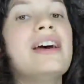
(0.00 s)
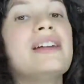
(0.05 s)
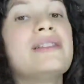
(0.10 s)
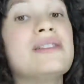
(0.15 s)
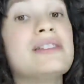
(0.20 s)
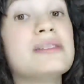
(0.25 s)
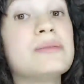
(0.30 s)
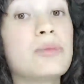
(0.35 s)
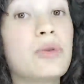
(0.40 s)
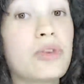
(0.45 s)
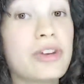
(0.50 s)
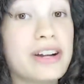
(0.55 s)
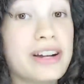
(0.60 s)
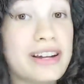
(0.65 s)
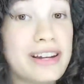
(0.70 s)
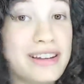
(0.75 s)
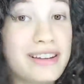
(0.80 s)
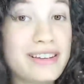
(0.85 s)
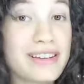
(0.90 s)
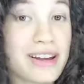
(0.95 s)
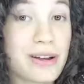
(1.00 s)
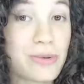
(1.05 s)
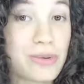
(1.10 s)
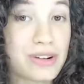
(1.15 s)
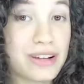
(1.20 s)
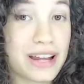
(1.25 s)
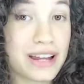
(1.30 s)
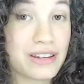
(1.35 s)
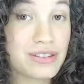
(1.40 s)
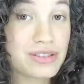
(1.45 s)
this morning they were
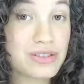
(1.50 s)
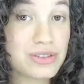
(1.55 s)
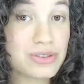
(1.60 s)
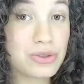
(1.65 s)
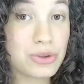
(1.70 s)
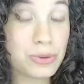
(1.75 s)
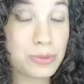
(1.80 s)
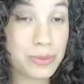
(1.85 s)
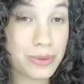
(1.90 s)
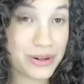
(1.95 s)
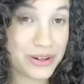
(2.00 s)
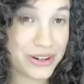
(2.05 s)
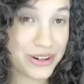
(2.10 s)
like super